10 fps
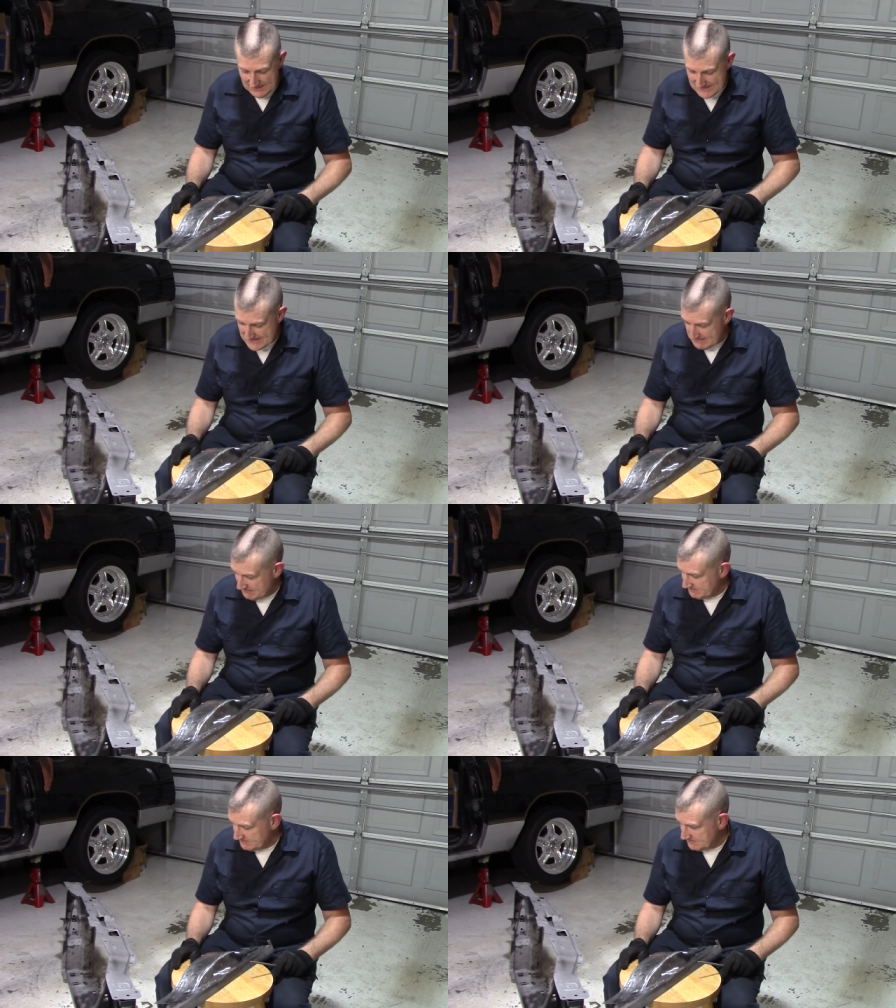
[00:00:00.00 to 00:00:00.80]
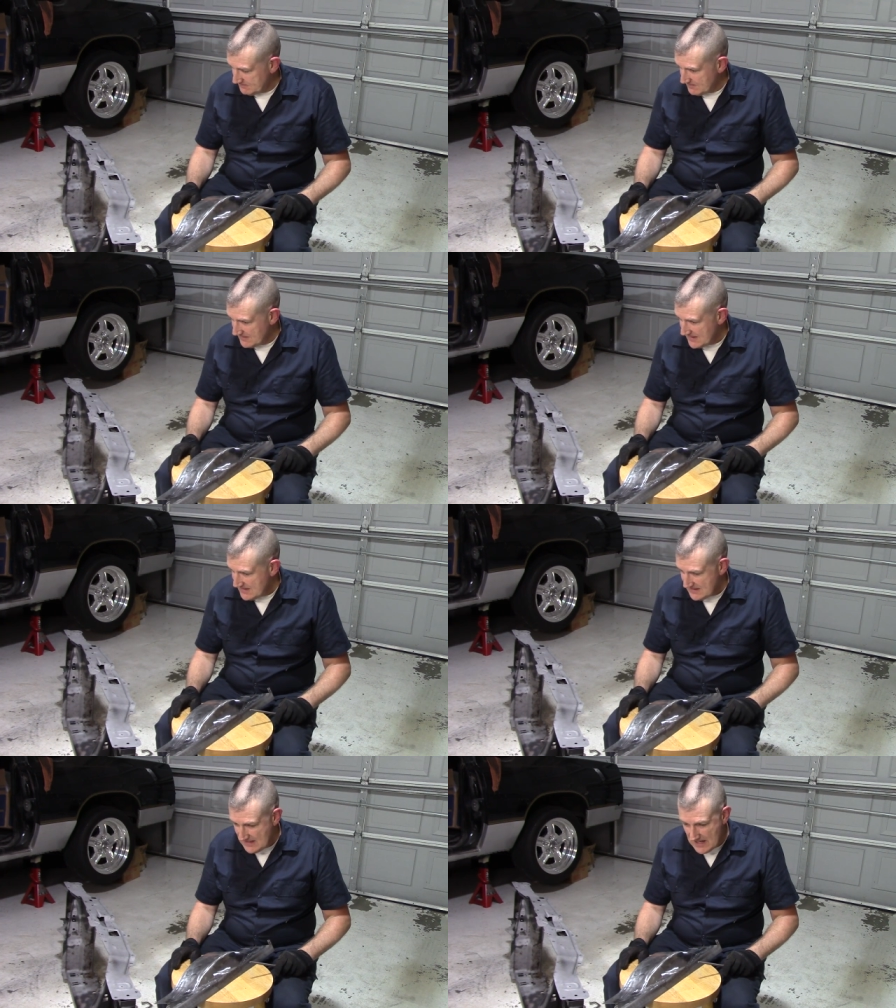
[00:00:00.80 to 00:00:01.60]
Um,
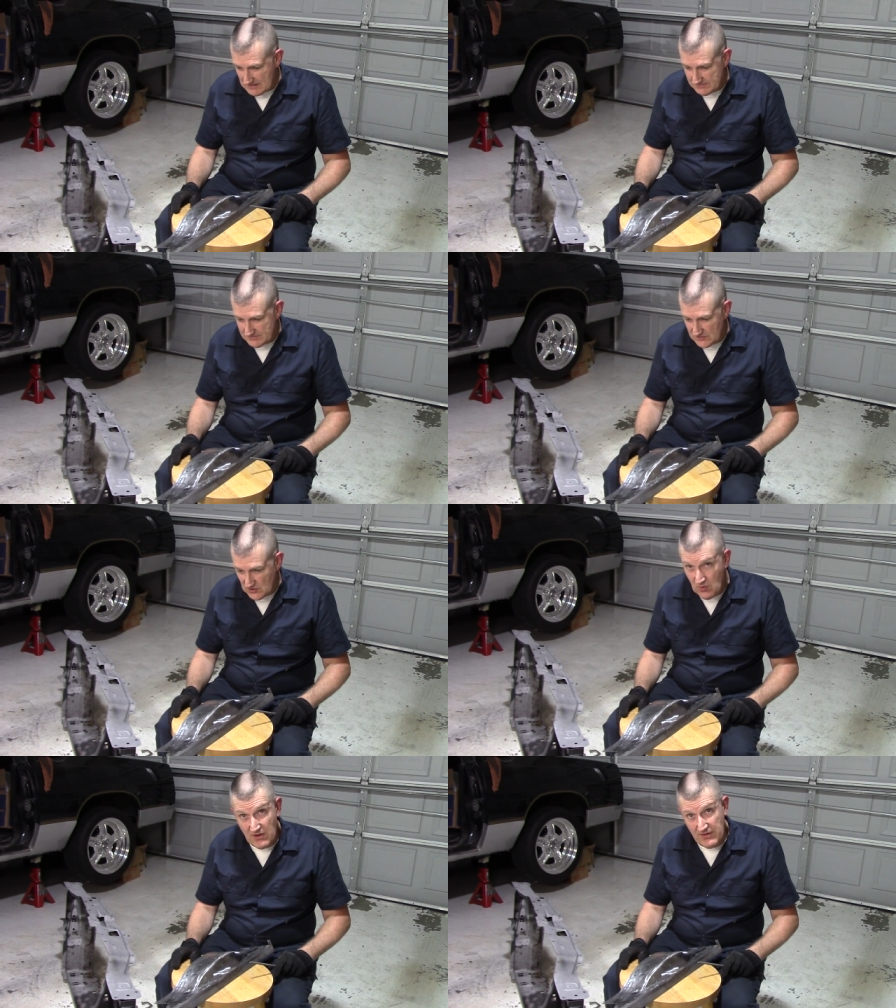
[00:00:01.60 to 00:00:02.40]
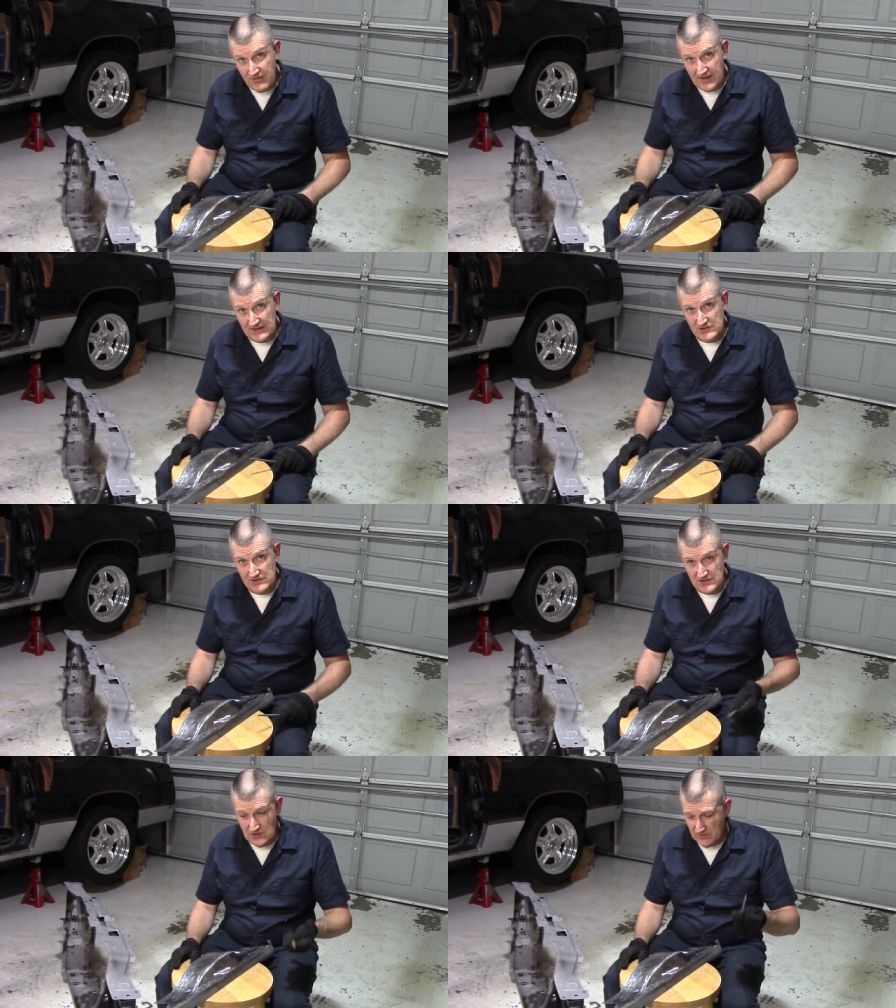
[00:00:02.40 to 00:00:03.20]
yeah, do all the things.
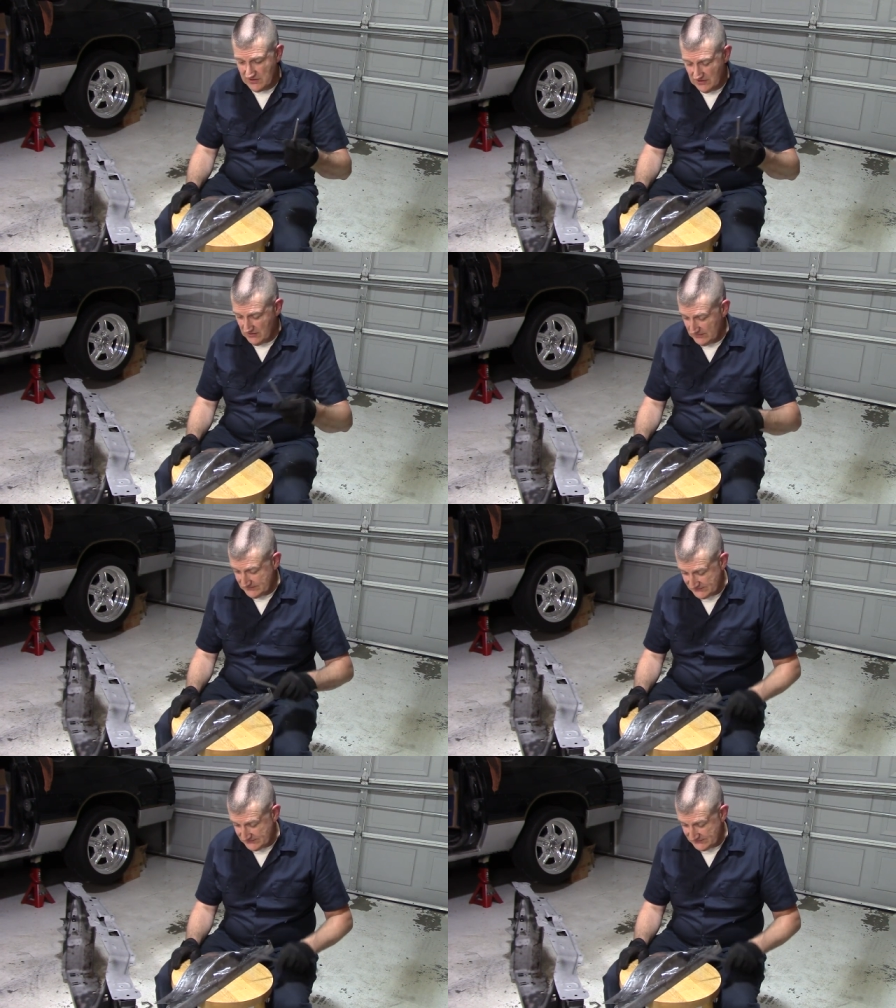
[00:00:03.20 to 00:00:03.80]
You know what to do.